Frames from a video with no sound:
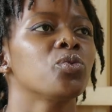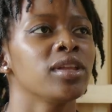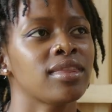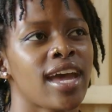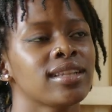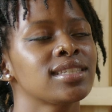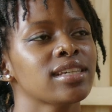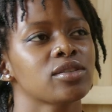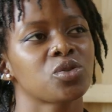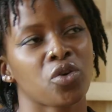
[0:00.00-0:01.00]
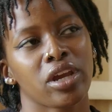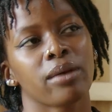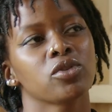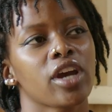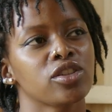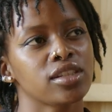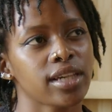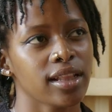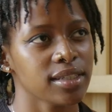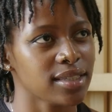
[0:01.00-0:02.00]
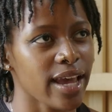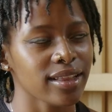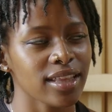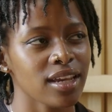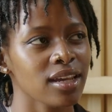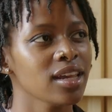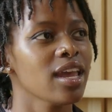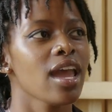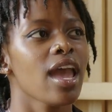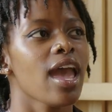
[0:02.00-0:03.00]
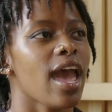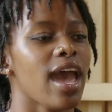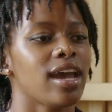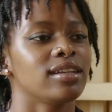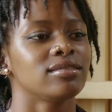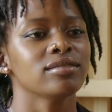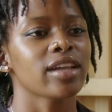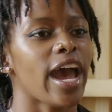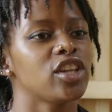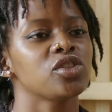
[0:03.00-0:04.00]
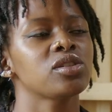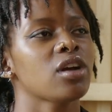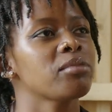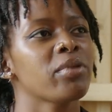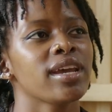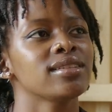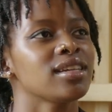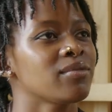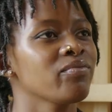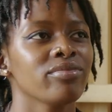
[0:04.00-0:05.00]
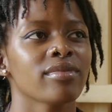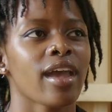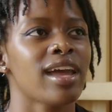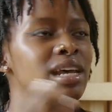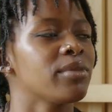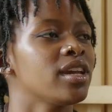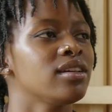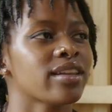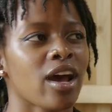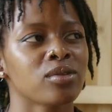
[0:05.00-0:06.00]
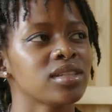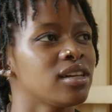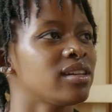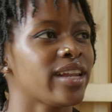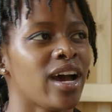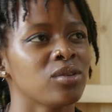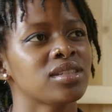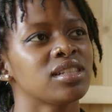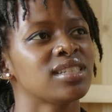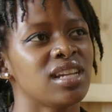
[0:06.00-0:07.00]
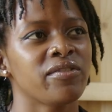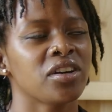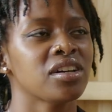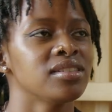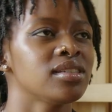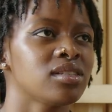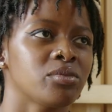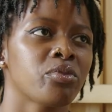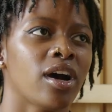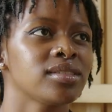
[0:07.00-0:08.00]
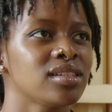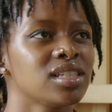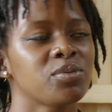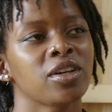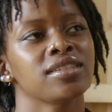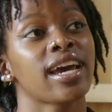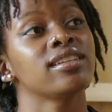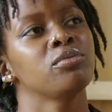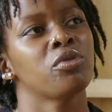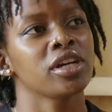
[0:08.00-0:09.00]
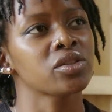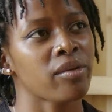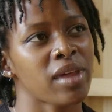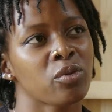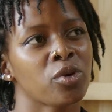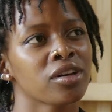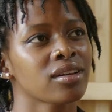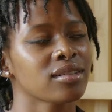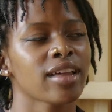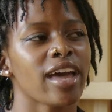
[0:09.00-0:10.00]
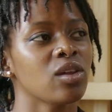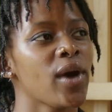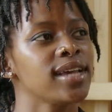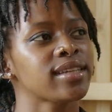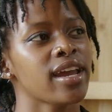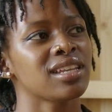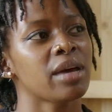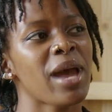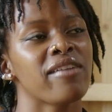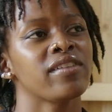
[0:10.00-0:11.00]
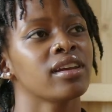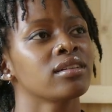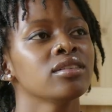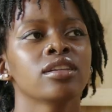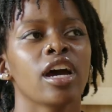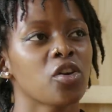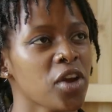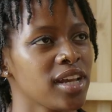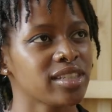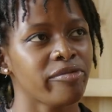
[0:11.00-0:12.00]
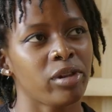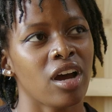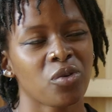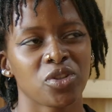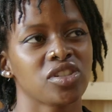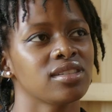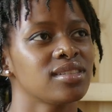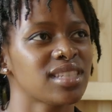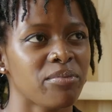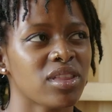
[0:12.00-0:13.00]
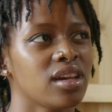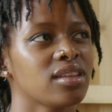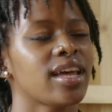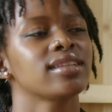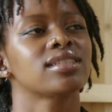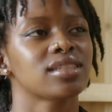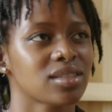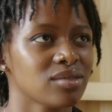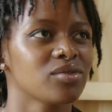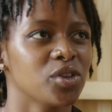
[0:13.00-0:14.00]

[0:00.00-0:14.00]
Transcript: with that story I'm trying to tell exactly. And I just start painting, and I'm in and out, in and out. So it's never a consistent process, because I need breaks from that work. Otherwise, I end up having a creative block, which isn't something that's,